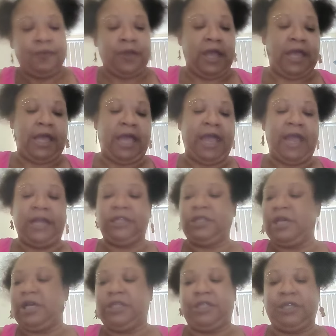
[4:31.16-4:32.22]
They can't
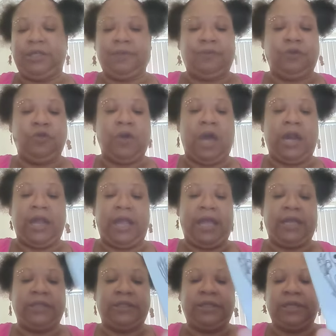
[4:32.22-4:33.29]
touch it. You got an
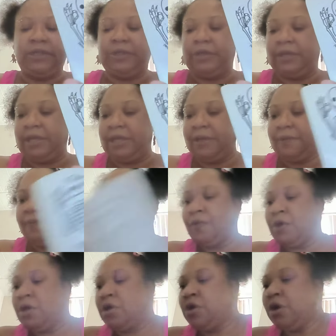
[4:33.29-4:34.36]
ancestor here.
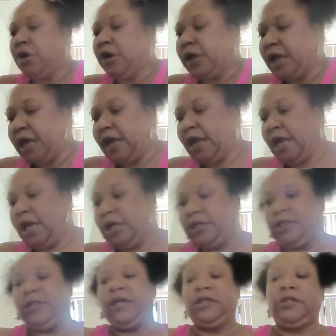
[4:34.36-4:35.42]
Okay,
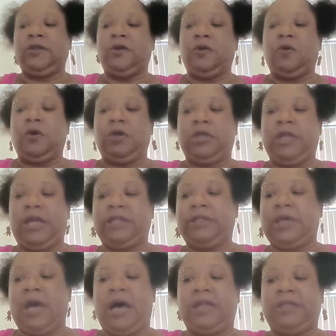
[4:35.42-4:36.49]
ancestor, or that's
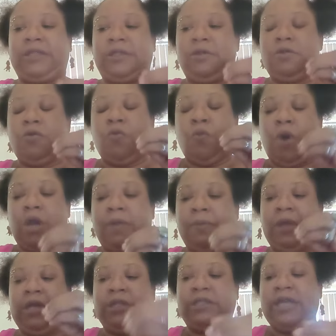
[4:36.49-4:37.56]
God wanting
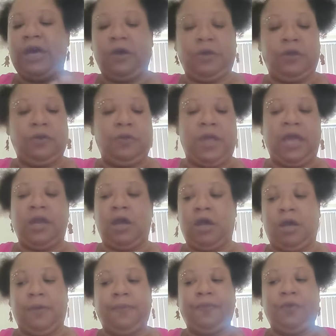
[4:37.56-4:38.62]
me to tell you that
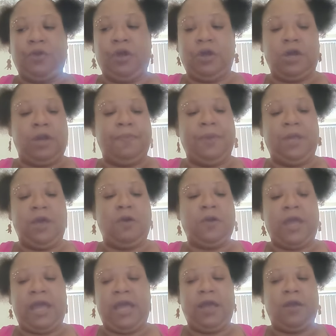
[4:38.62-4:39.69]
um, you're going to be
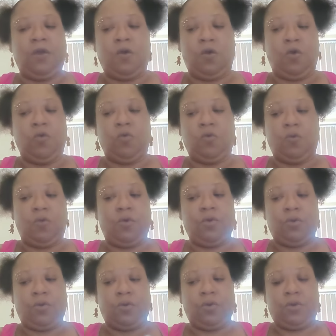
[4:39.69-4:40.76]
okay. Ooh.
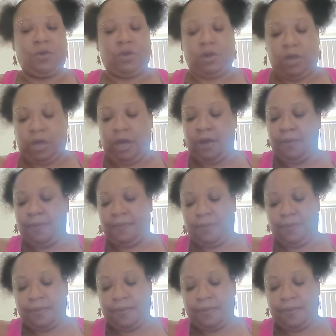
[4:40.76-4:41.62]
Yep.